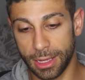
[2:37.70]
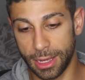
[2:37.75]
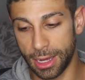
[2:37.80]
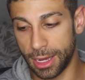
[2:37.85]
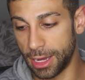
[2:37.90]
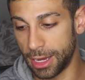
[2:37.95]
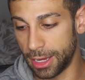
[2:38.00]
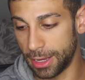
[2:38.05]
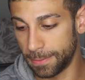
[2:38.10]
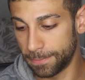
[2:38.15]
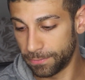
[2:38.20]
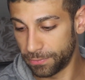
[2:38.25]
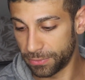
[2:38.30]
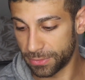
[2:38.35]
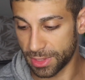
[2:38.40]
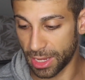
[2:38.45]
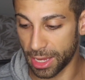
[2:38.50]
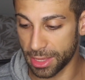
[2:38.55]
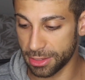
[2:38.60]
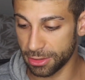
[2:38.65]
Um,
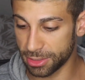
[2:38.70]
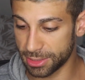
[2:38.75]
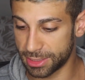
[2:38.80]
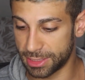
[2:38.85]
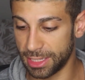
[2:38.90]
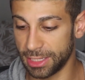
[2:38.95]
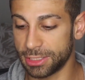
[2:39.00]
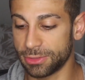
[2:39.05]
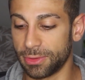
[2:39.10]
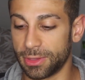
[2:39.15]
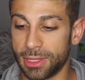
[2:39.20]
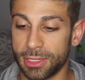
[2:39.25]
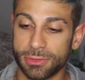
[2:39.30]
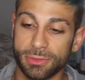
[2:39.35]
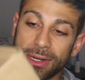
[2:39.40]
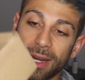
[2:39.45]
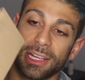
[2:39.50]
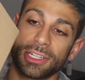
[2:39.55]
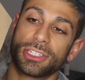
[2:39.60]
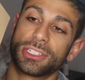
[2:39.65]
neither is this one. This
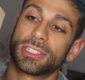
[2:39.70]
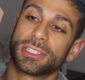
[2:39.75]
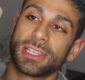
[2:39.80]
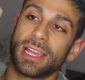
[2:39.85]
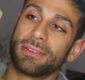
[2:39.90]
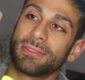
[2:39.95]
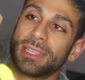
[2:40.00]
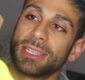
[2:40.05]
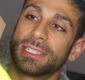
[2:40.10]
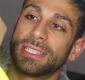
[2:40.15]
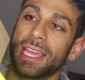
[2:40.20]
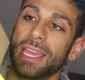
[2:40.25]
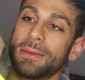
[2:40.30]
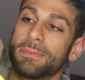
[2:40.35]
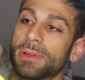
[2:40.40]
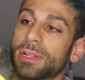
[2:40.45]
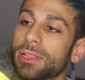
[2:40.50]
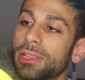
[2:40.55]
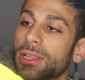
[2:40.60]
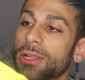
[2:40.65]
one actually doesn't have any
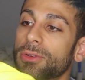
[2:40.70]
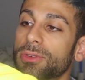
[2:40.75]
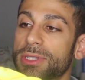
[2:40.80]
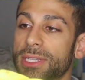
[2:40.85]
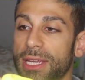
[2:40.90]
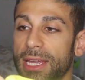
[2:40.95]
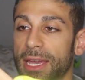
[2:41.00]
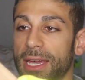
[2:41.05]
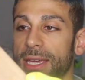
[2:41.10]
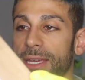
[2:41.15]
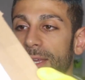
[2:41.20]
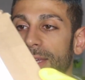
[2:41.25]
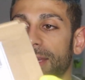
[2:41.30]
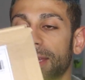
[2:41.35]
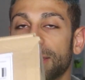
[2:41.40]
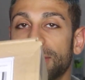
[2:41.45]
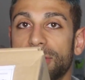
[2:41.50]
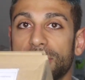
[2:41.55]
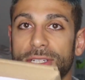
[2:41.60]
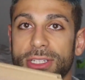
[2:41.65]
tape closing it.
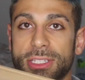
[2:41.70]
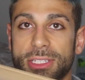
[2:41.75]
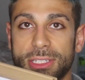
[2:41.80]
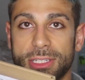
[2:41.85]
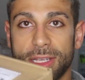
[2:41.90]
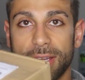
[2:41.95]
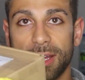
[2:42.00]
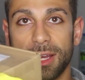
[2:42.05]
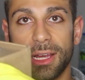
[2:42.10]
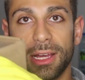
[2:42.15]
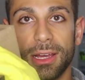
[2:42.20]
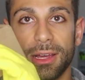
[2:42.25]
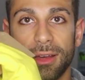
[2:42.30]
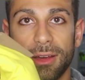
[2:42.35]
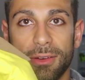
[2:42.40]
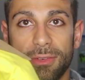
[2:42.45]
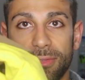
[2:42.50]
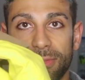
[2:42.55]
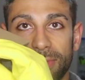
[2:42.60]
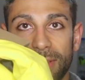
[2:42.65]
It's just a
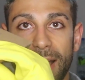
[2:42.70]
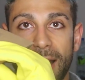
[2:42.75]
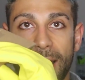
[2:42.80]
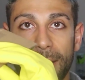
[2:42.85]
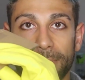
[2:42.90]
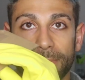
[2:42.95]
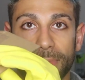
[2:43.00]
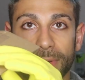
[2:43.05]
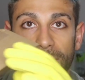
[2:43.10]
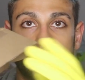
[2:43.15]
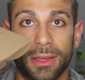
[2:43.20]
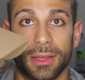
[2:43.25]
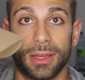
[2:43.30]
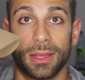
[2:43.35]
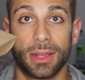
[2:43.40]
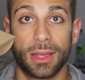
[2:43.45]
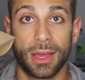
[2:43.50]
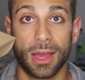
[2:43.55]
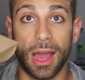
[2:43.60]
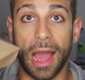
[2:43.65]
flap.
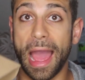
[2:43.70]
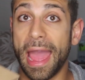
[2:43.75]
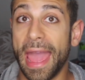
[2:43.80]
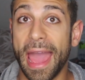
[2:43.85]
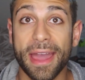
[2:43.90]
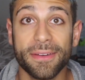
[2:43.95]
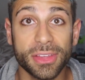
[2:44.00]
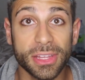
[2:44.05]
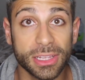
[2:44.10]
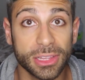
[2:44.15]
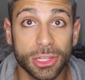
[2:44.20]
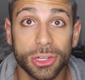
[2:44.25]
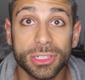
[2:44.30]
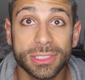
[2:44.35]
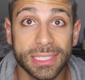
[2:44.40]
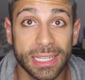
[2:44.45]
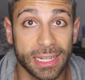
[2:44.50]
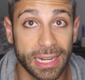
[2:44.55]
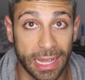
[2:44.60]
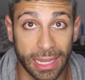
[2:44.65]
I haven't
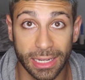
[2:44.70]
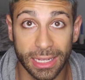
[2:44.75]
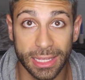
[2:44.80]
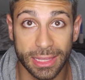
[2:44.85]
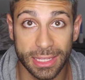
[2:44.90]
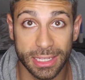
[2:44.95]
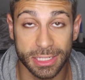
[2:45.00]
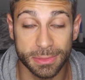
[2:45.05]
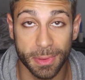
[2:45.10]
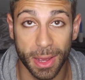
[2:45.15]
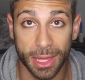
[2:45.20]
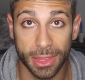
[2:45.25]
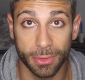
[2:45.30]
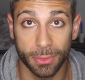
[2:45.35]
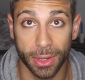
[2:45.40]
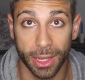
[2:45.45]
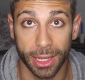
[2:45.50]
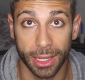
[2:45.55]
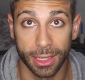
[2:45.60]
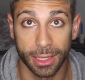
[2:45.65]
looked in any of these, by the
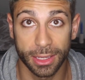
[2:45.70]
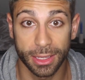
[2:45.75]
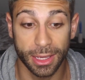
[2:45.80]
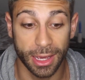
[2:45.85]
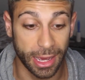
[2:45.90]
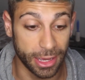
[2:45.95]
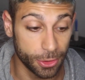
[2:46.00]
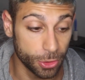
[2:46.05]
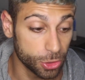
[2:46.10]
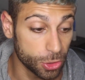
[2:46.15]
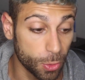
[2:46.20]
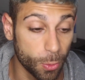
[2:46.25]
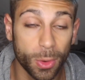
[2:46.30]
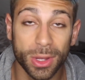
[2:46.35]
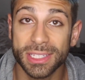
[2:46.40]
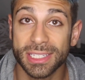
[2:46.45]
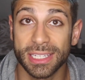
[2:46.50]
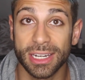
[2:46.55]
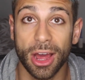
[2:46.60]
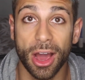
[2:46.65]
way. I don't know
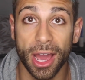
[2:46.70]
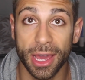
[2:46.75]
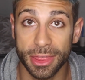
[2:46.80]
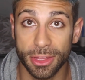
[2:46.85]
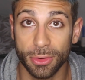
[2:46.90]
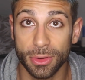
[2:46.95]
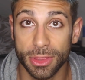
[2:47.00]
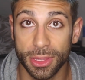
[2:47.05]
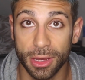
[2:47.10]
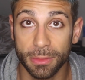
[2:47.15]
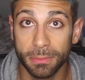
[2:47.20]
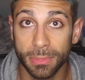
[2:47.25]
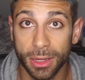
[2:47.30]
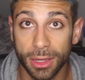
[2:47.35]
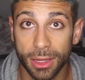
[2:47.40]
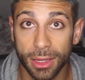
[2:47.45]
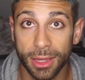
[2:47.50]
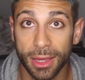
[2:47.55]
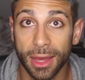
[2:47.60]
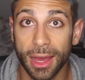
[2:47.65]
what's in either of them.
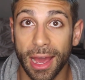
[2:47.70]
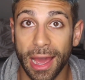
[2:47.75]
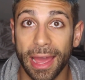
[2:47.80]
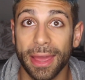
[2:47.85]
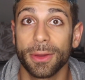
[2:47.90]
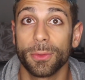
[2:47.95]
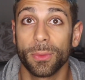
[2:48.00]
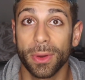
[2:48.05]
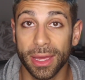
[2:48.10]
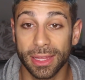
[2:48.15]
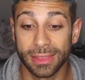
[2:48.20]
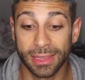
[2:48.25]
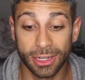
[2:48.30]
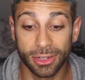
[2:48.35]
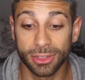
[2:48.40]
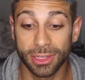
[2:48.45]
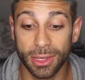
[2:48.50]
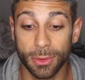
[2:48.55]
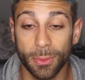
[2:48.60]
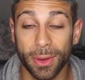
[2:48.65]
I wait,
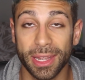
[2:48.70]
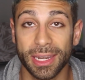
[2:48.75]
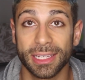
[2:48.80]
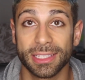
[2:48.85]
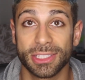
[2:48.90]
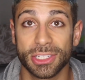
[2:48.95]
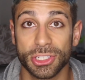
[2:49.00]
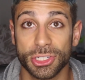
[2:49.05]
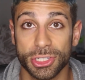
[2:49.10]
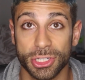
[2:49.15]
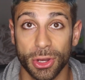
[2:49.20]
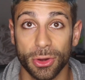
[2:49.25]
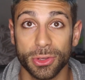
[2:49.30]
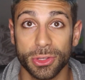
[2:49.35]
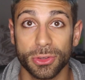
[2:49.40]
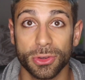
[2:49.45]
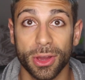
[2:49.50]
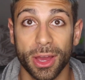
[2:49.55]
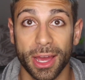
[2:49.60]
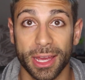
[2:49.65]
literally waited to show
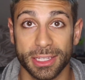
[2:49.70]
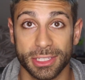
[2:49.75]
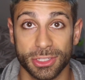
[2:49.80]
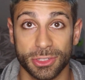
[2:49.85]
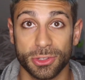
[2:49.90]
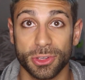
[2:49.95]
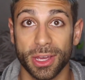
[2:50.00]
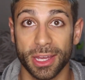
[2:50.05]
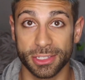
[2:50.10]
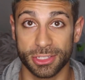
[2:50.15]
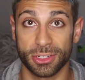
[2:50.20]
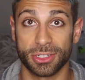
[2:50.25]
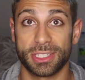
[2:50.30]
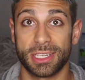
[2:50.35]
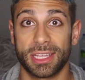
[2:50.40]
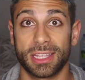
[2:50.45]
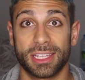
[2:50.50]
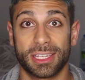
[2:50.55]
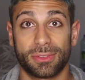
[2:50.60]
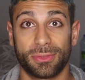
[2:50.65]
you guys. So you guys are
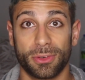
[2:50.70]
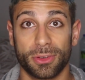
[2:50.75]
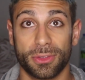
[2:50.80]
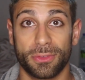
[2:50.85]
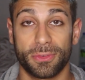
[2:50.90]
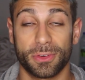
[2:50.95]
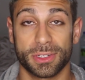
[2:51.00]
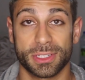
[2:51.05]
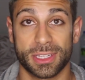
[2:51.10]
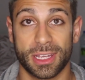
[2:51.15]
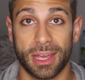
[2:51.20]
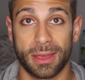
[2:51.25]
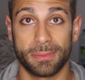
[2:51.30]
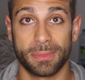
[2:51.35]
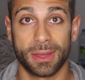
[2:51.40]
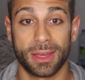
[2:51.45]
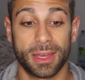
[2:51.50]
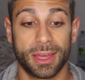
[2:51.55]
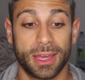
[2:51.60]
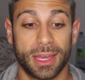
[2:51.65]
seeing this for the first
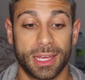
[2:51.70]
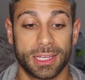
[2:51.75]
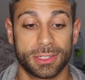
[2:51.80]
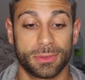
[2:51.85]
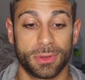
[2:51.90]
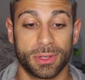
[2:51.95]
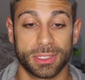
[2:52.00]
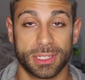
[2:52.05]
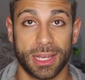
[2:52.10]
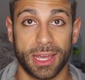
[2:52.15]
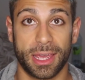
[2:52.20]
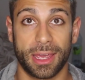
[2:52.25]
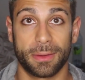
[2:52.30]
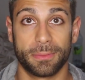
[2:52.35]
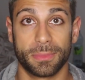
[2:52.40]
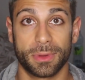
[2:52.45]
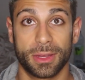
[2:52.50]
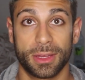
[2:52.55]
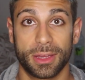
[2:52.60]
time, as well as I am.